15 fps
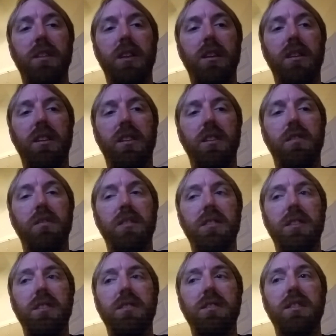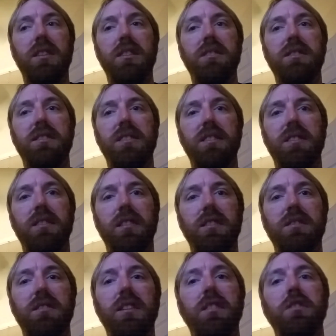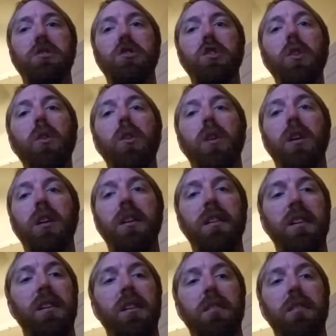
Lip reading: it's not a chore